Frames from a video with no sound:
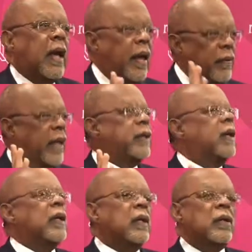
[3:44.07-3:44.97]
and then
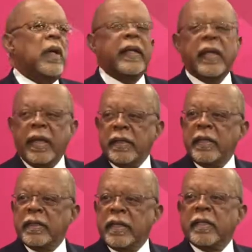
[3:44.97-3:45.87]
look at
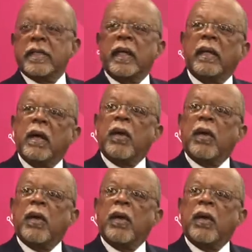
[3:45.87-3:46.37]
1860